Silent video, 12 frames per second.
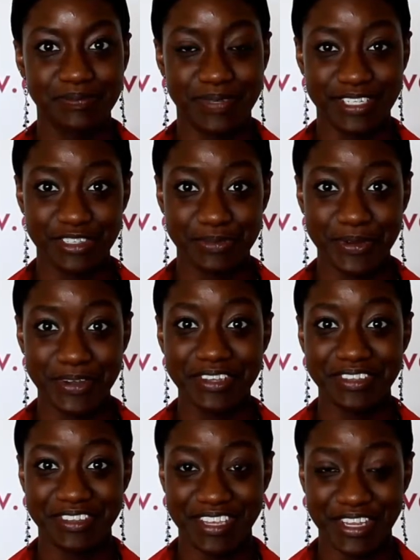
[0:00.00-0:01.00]
Pittsburgh
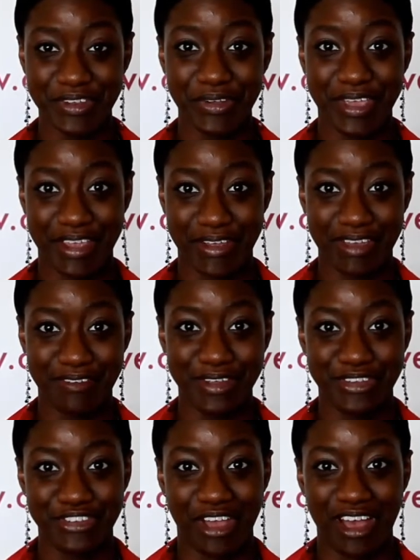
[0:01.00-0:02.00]
senior
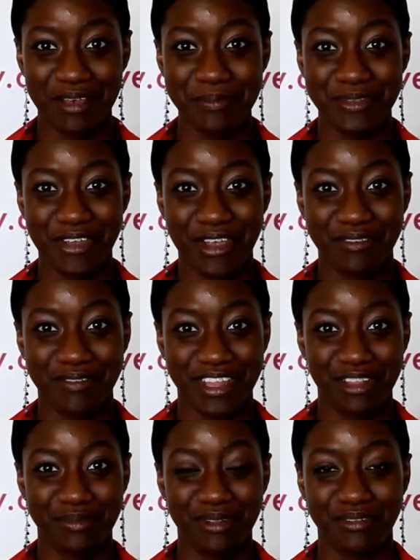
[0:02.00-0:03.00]
caregiving jobs are
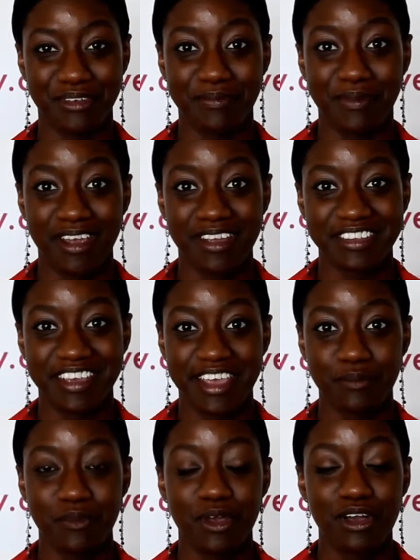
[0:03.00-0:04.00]
available for
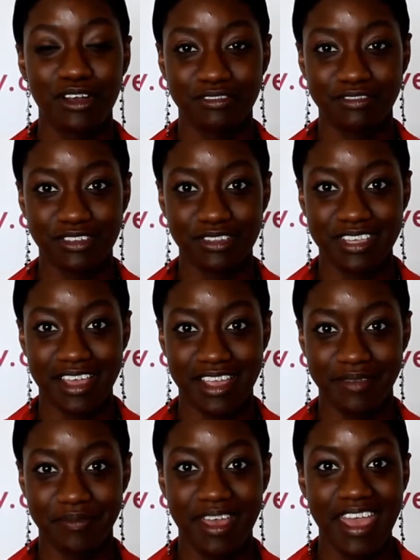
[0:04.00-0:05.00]
part-time,
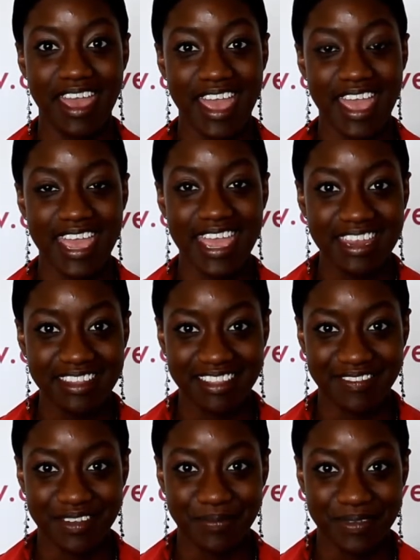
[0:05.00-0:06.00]
full-time, and
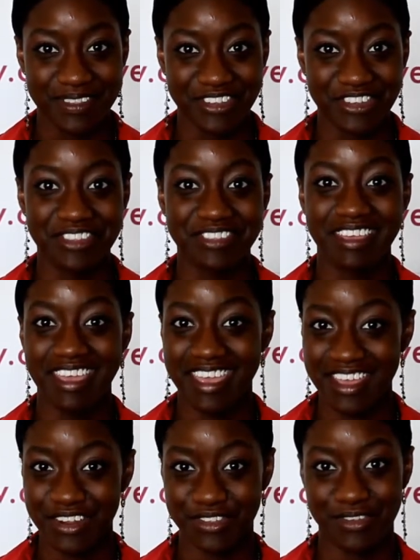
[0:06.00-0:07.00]
live-in positions
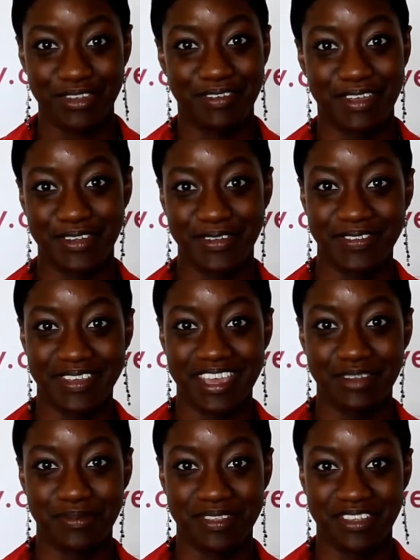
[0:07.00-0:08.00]
and certified nursing
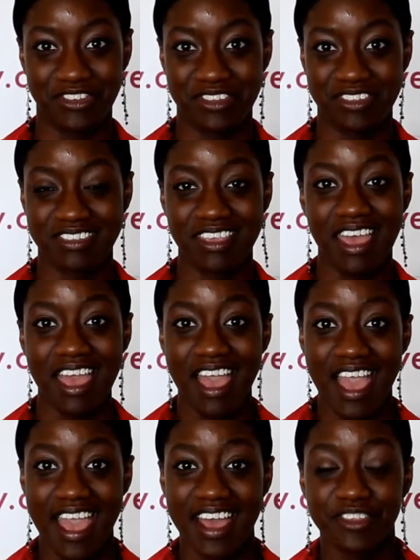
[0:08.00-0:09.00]
aid positions,
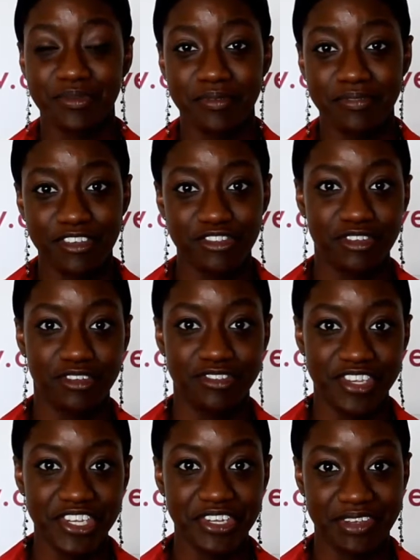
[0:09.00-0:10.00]
as professional
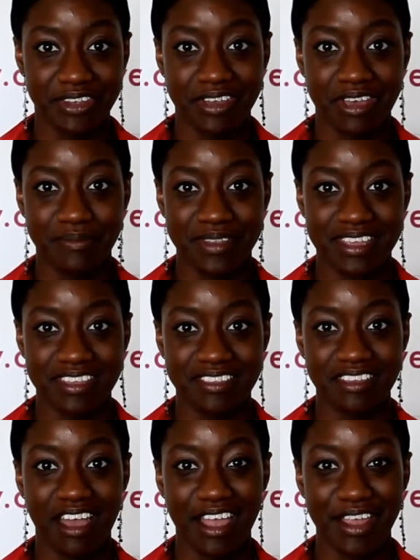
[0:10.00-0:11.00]
senior care companies
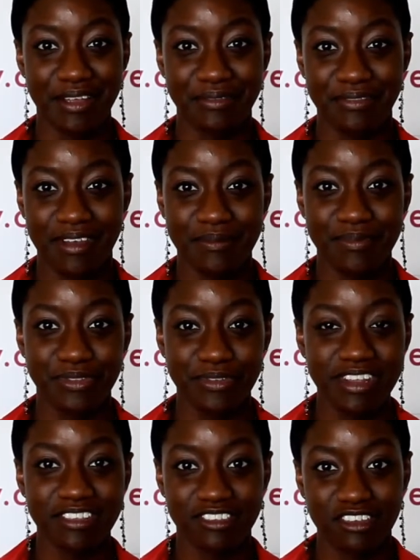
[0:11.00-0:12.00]
hire from
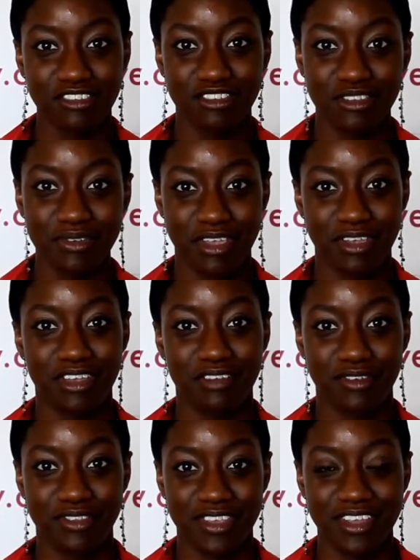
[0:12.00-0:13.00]
three to six new
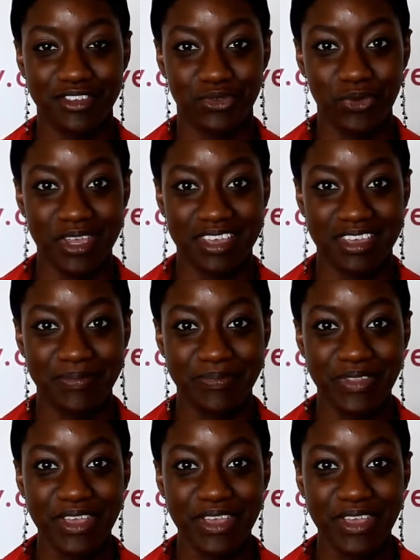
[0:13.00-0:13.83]
caregivers each week.